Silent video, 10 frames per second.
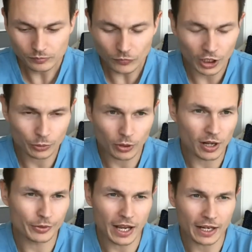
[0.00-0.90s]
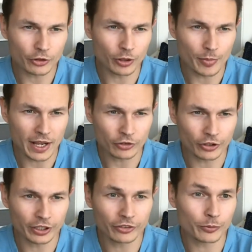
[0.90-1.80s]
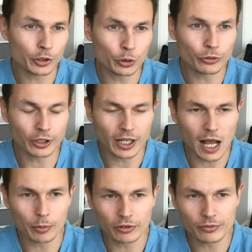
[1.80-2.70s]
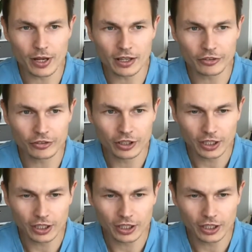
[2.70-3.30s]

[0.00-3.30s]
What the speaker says: and you won't have the accurate metrics if they're using an Apple device.